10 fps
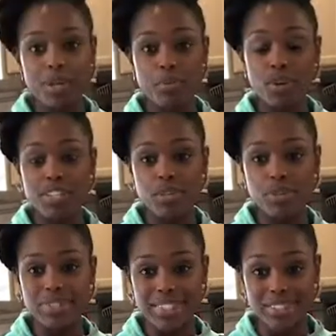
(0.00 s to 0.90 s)
I'm going to
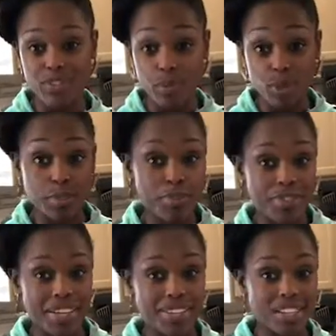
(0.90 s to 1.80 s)
use these for multiple
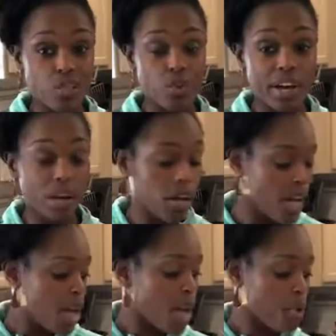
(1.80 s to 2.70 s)
things as well.
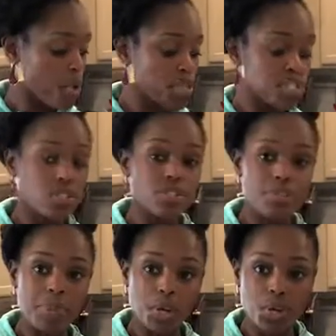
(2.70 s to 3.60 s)
I'm going to use
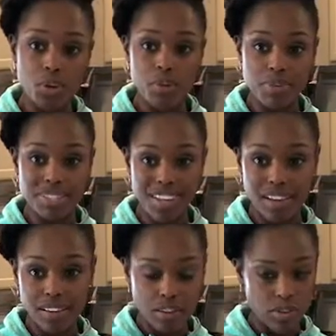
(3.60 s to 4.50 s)
them in a cucumber
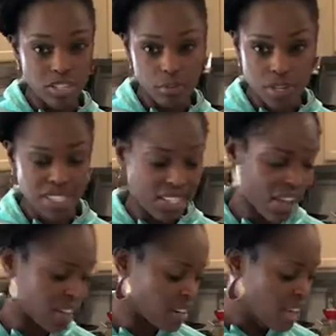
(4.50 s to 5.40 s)
salad or a spring
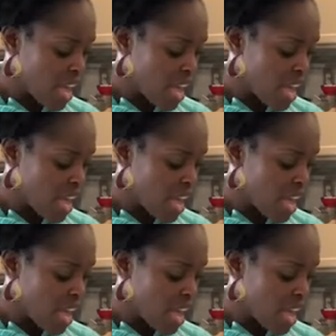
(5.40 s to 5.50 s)
salad.